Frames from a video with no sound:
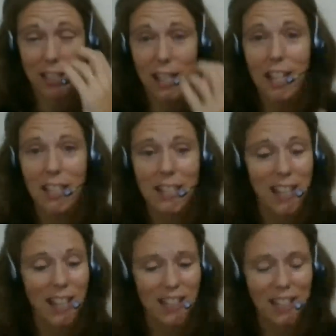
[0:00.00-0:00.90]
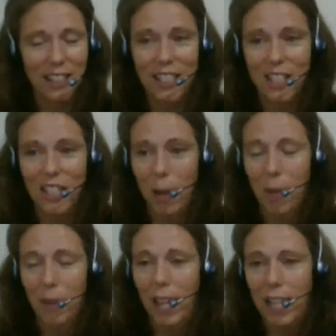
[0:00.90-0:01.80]
Yes, excellent job.
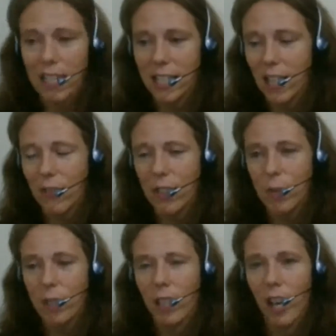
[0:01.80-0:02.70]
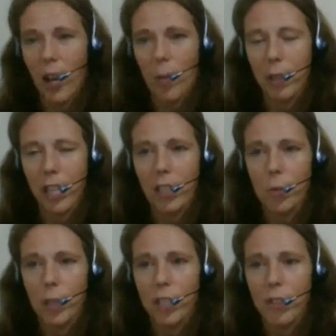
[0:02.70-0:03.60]
And that has saved you a lot. Well,
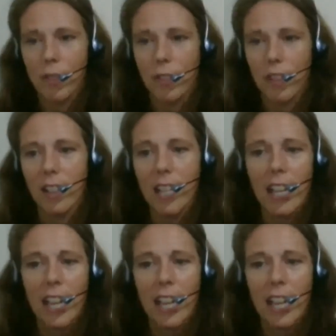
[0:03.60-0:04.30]
that's wonderful.